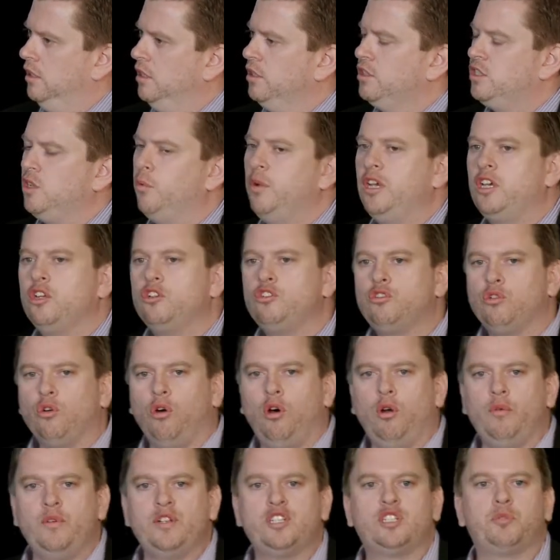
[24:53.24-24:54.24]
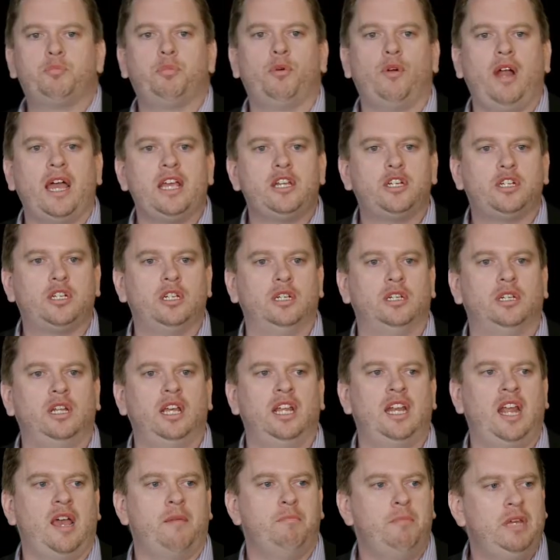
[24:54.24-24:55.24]
So we could draw inspiration
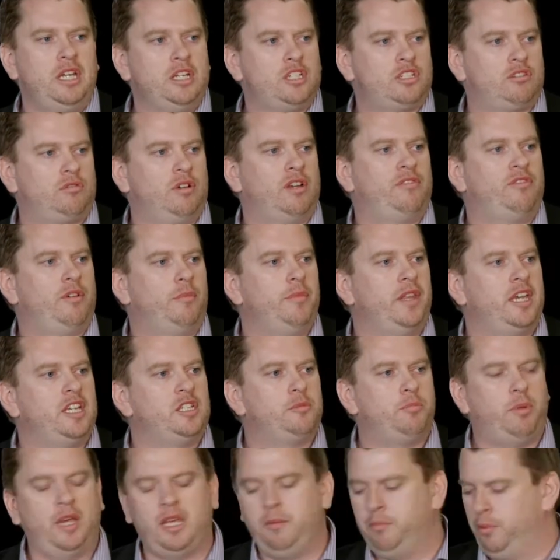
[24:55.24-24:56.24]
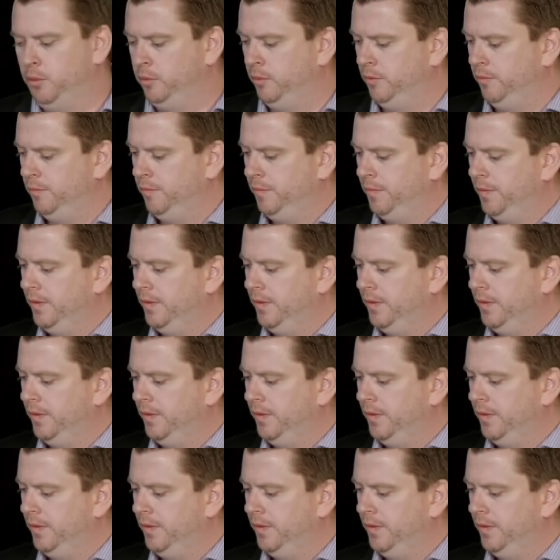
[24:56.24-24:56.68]
in our ministry from these people.